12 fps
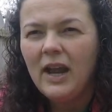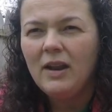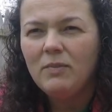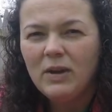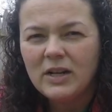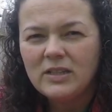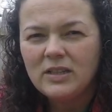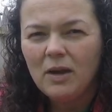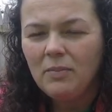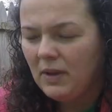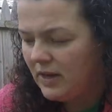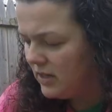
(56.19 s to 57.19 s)
and mixed
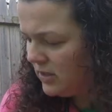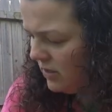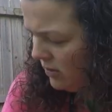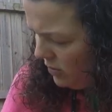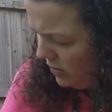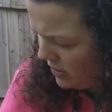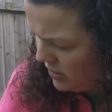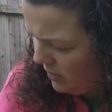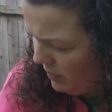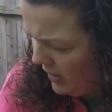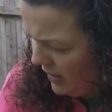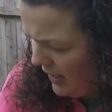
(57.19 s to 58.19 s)
up, and it's going to look
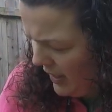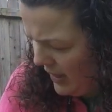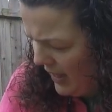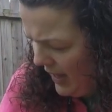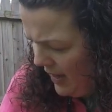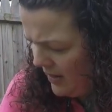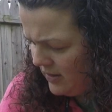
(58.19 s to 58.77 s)
something like that.